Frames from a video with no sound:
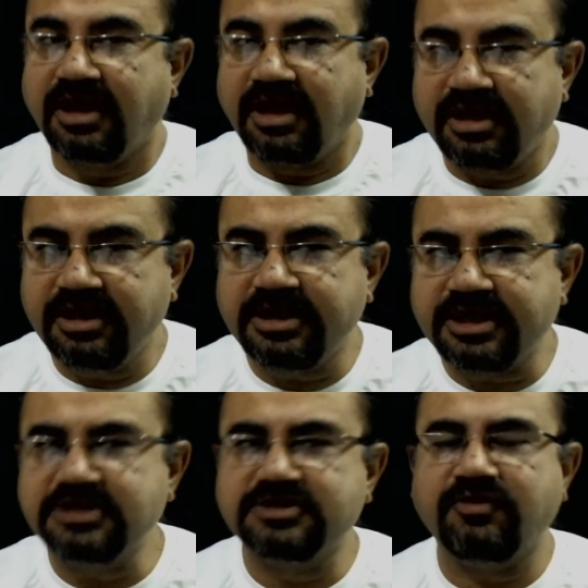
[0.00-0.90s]

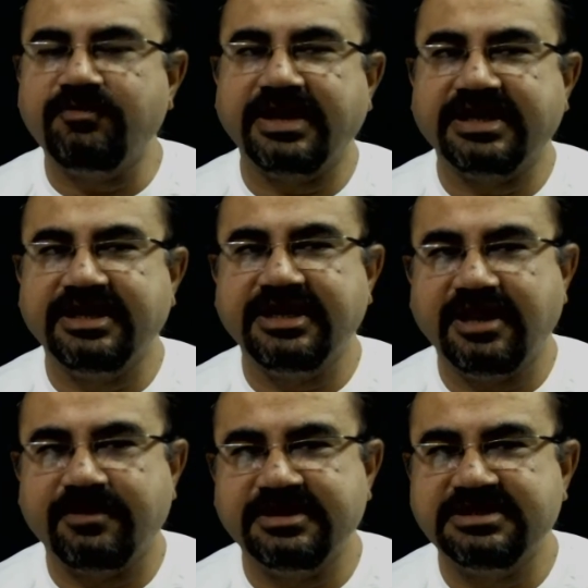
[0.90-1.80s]
Hundreds of bacteria
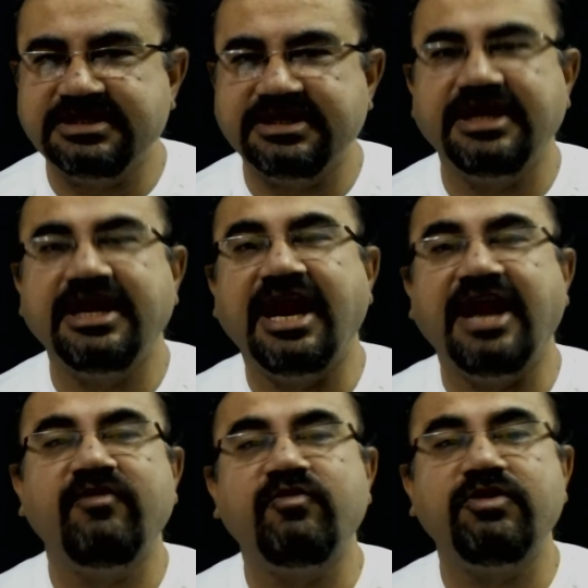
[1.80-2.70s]
are present in
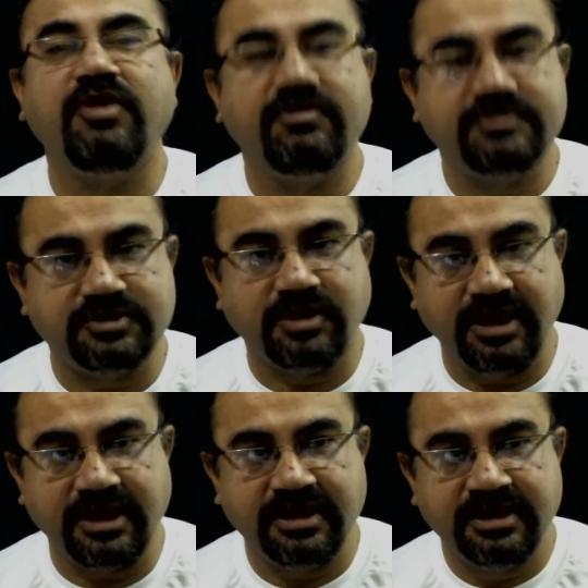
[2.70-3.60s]
handful of
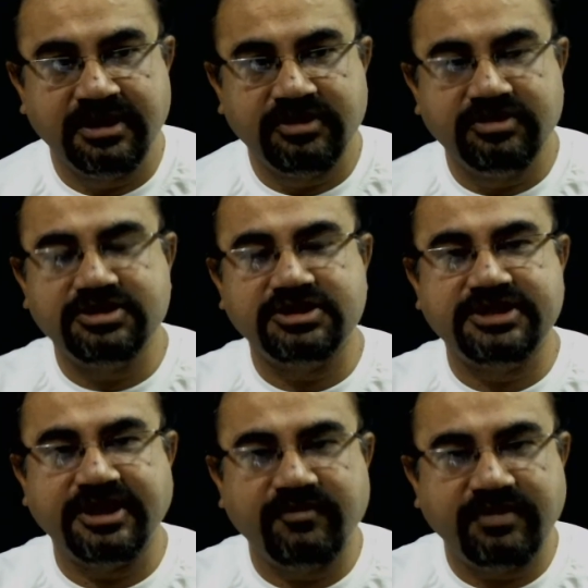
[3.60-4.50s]
soil. You just
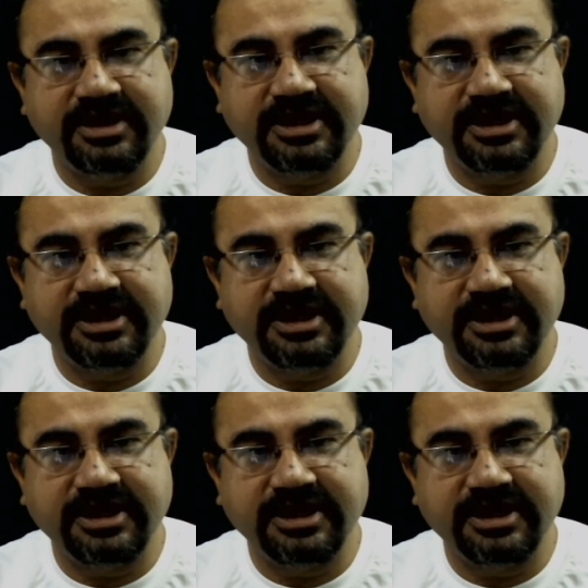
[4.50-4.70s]
take 1